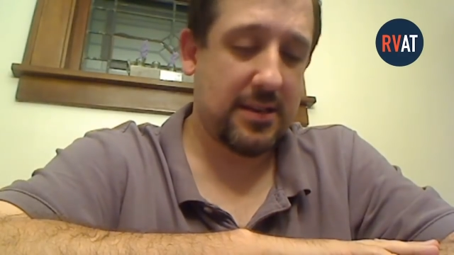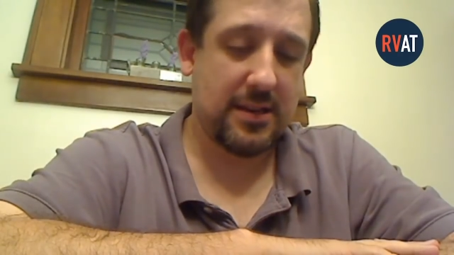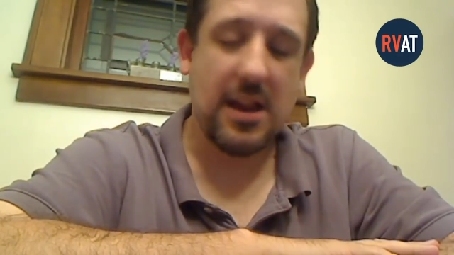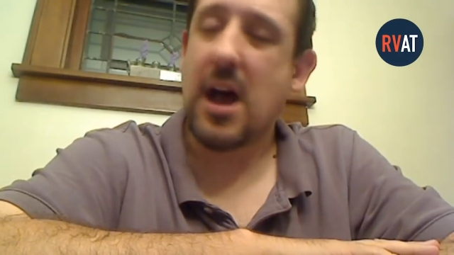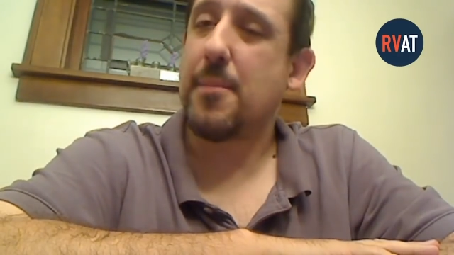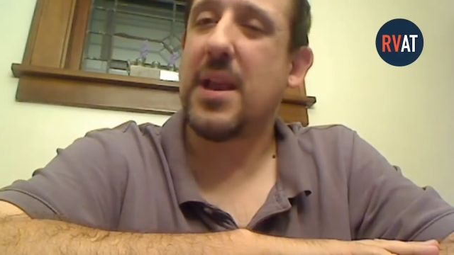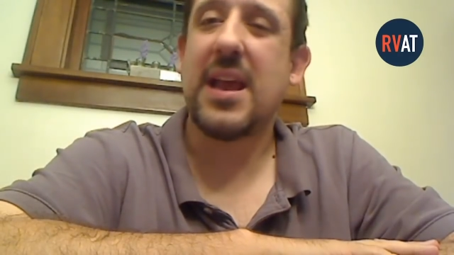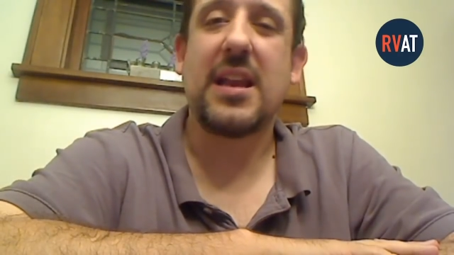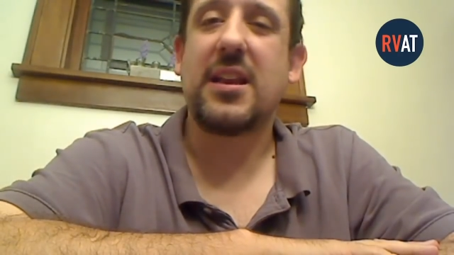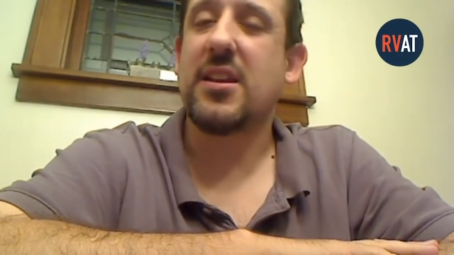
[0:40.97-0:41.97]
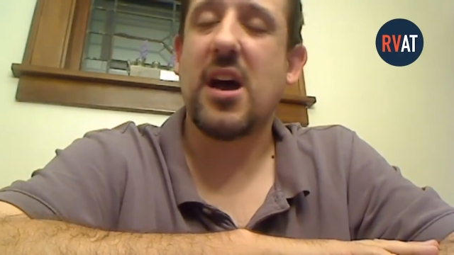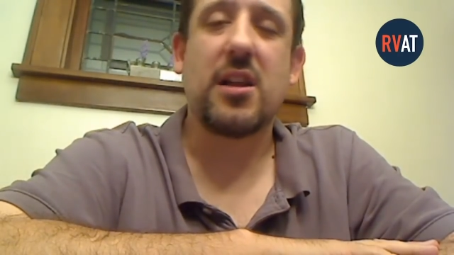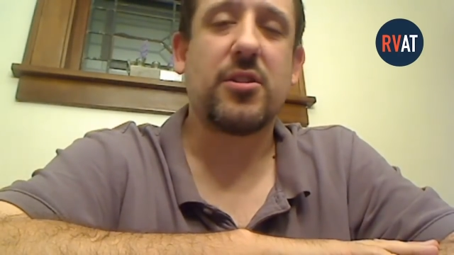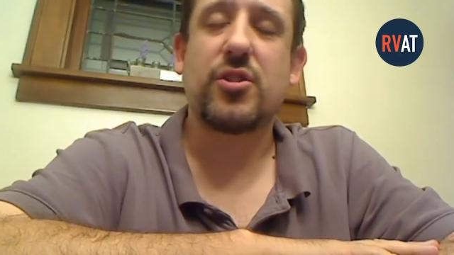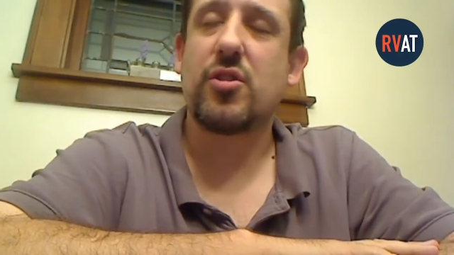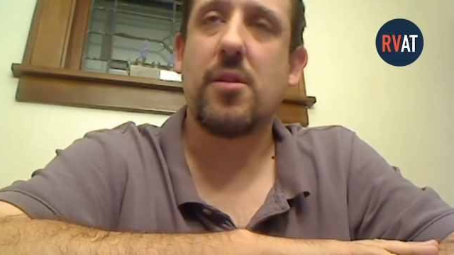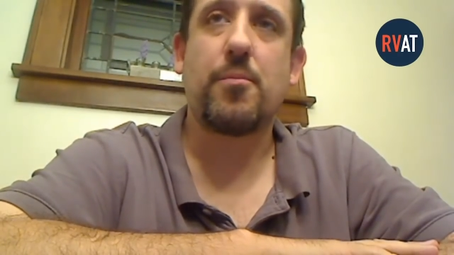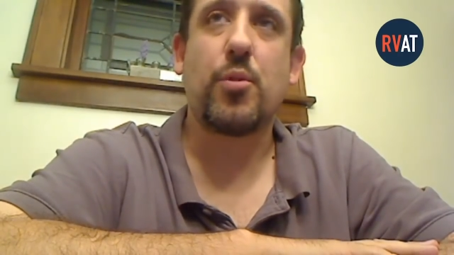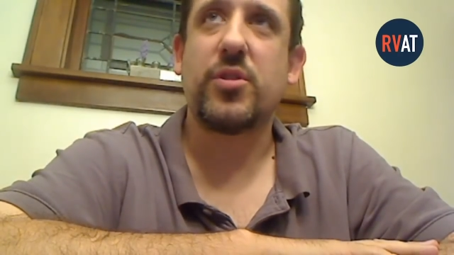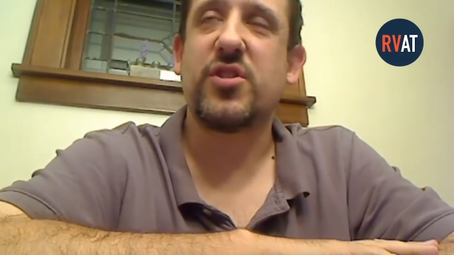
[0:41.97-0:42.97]
nominating Donald
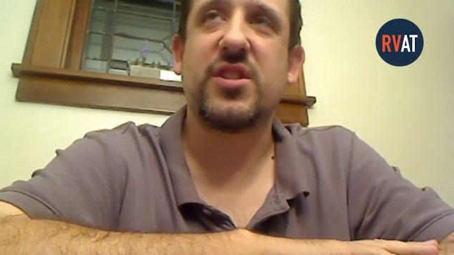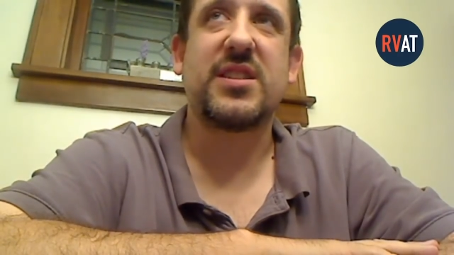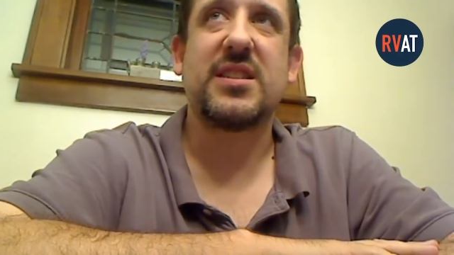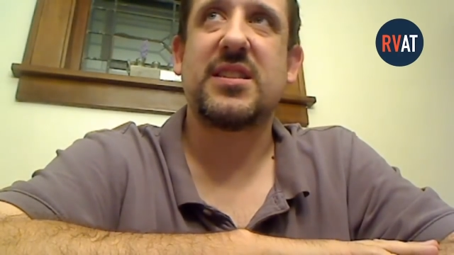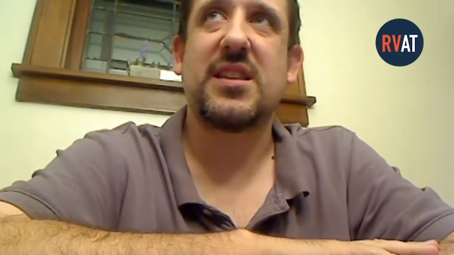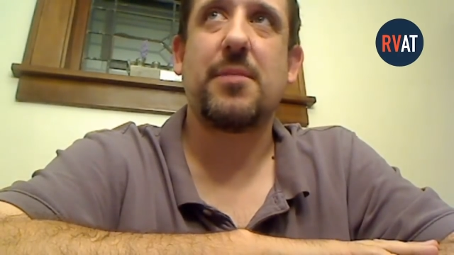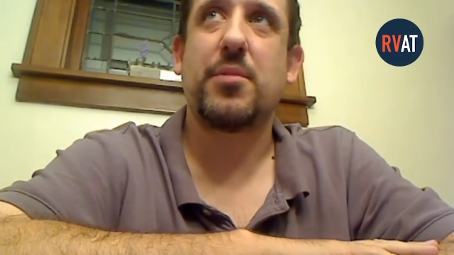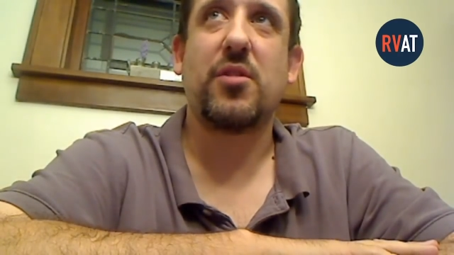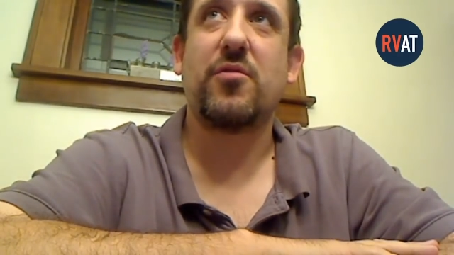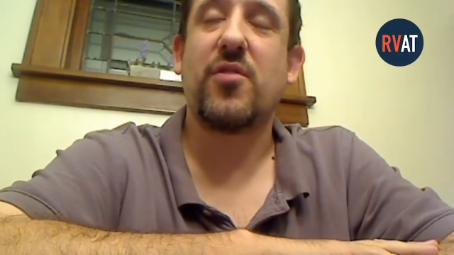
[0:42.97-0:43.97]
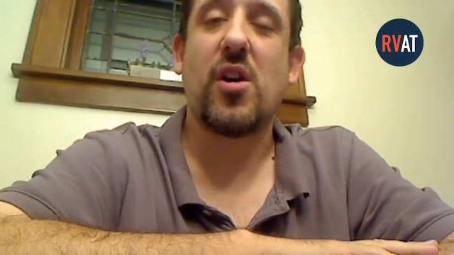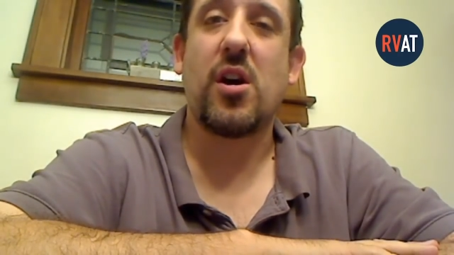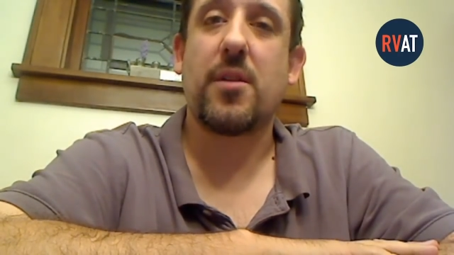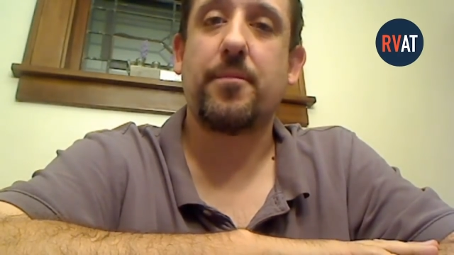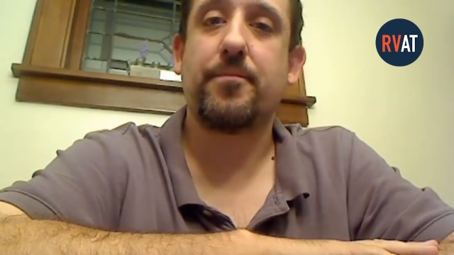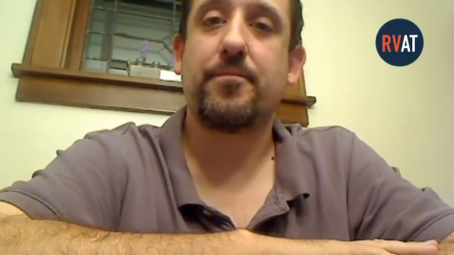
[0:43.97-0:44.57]
Trump was just a step too far.